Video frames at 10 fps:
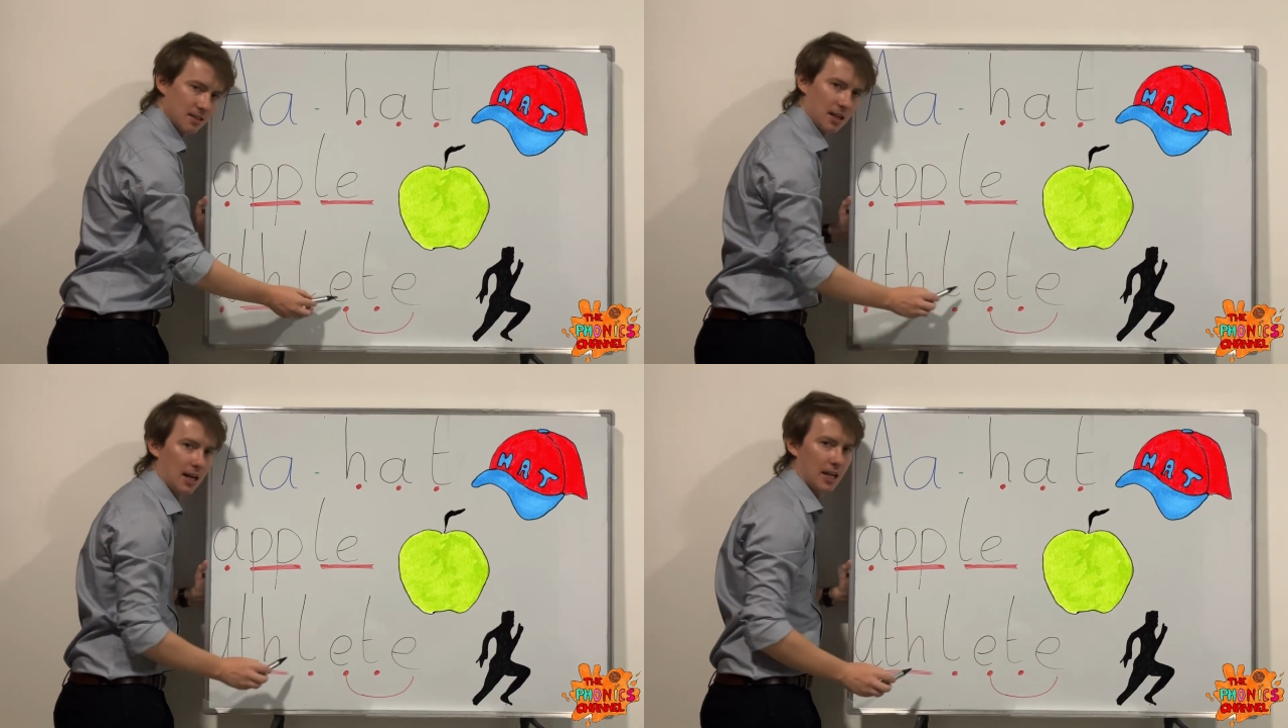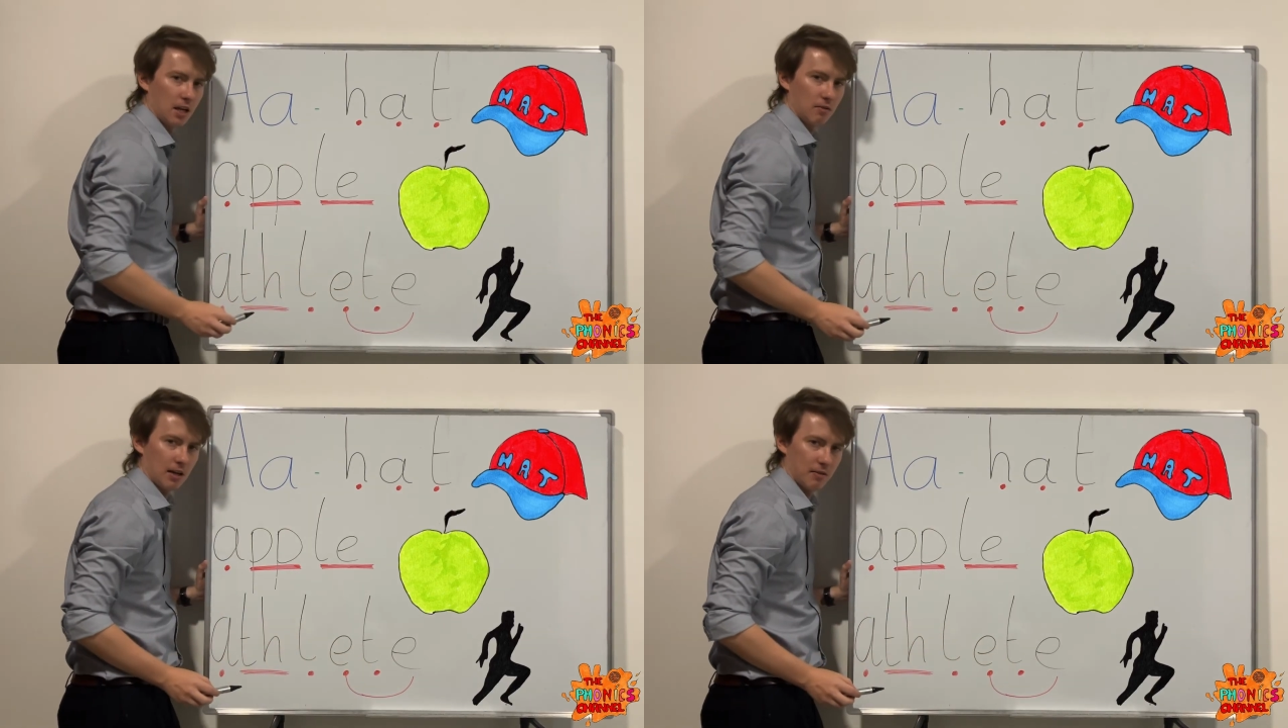
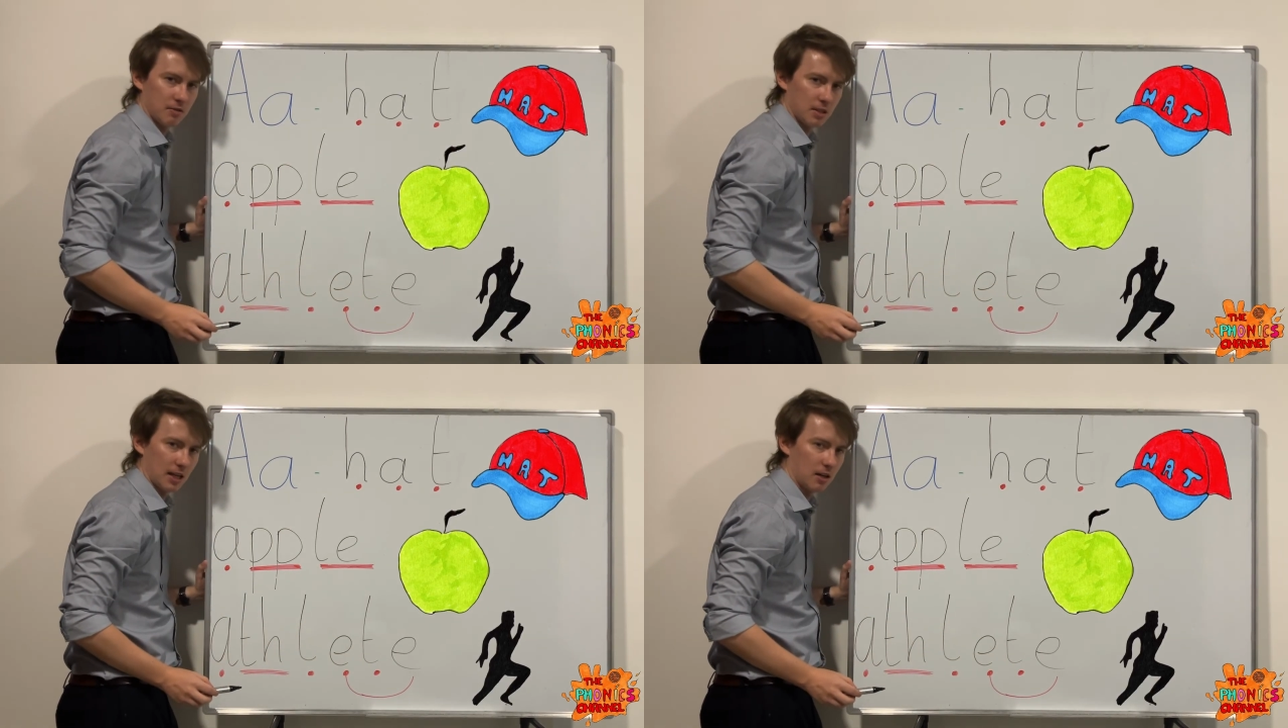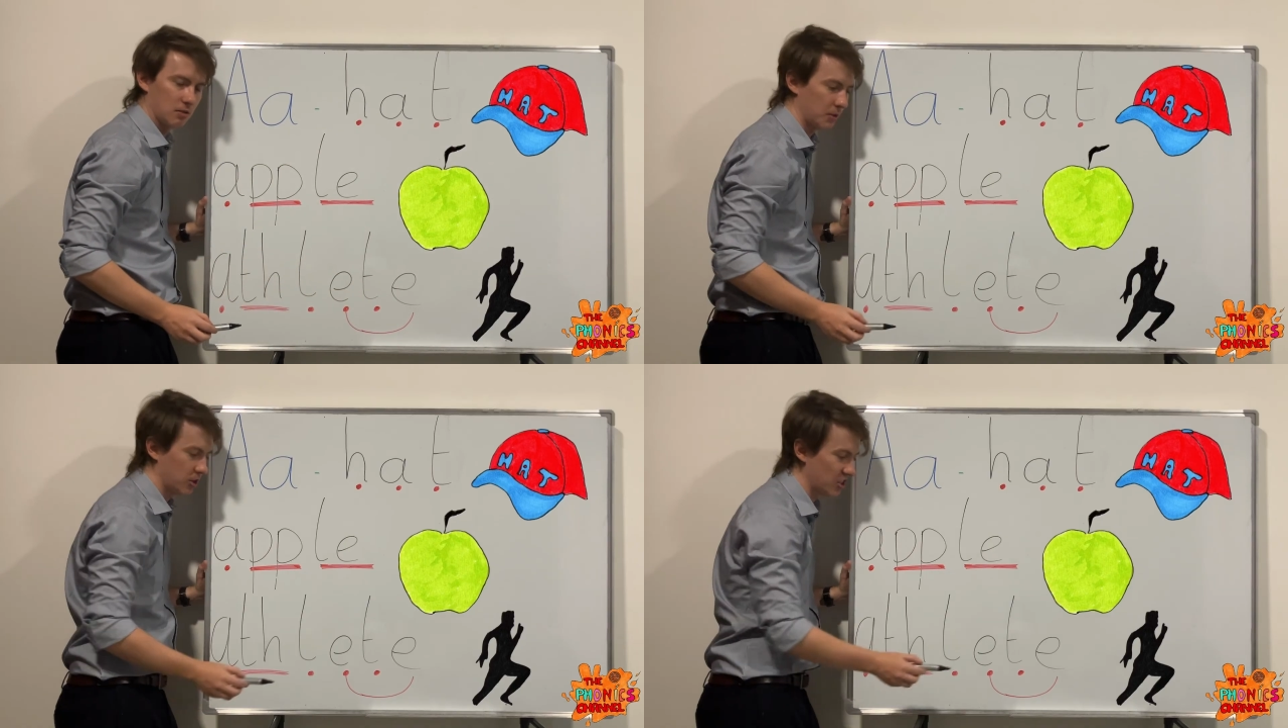digraph sound
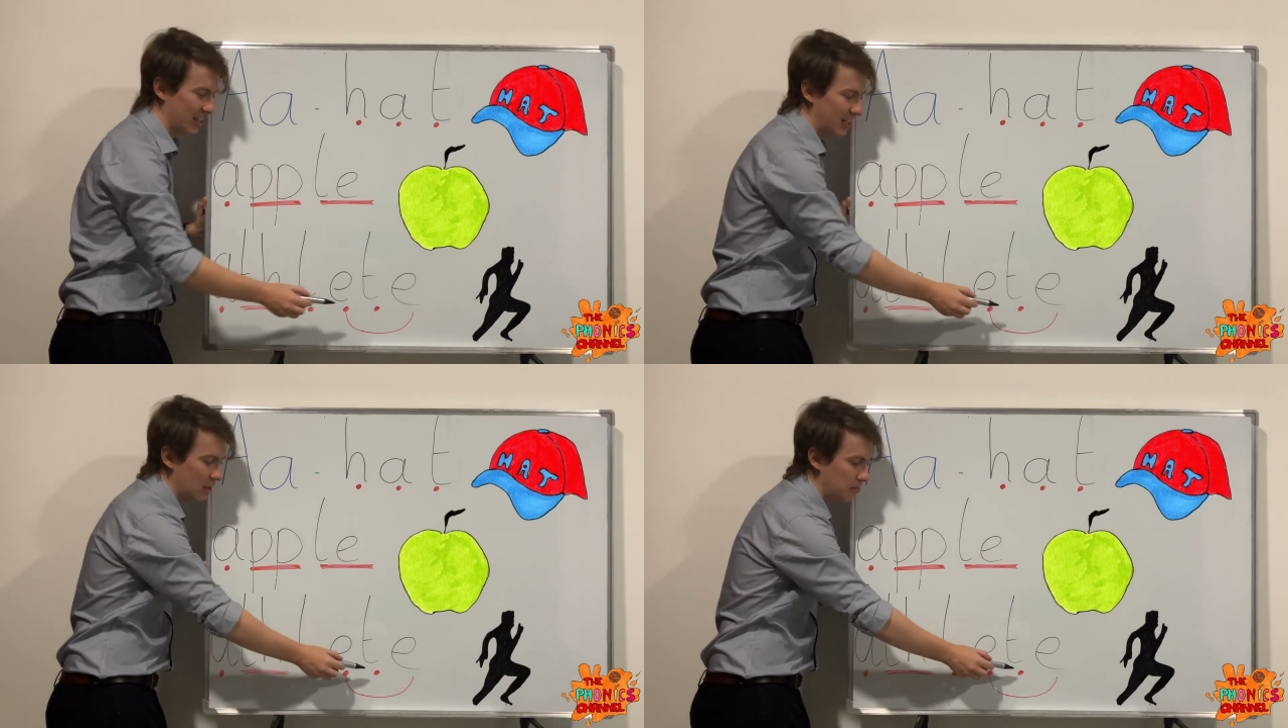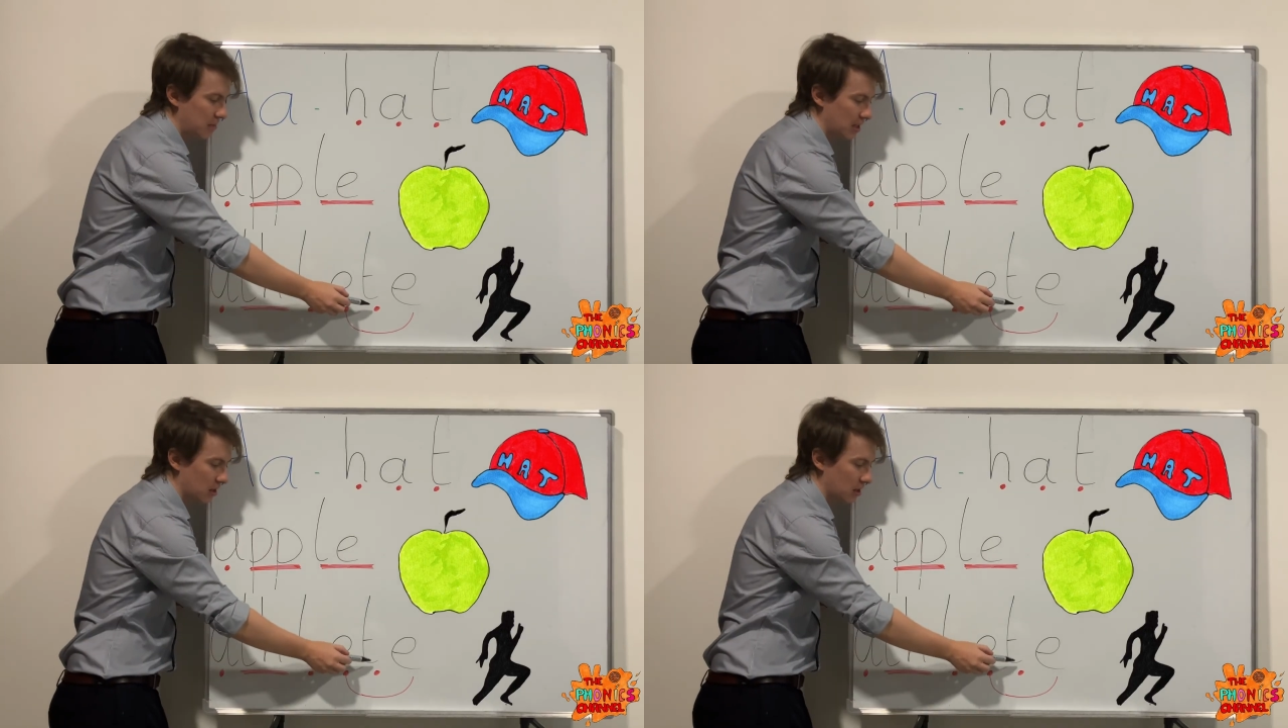because in the middle